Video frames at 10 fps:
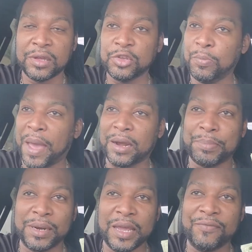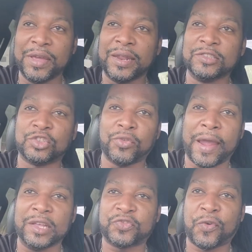You better believe it. It's
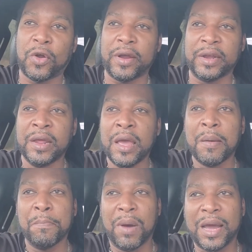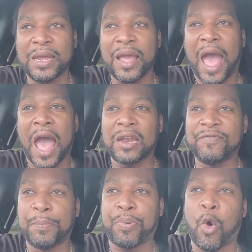transferring money out of
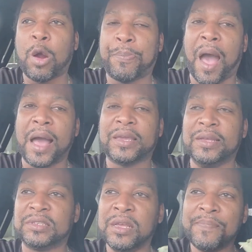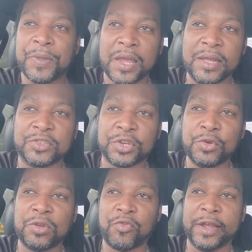the poor pockets into
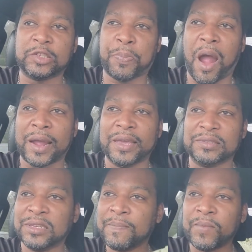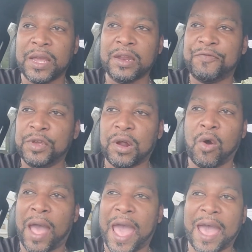the rich pockets. And if you
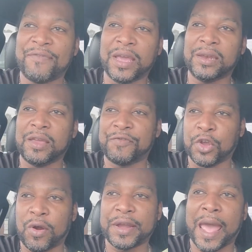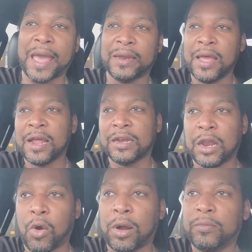don't have it, if you're in that
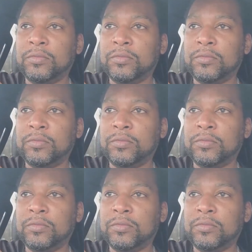lower...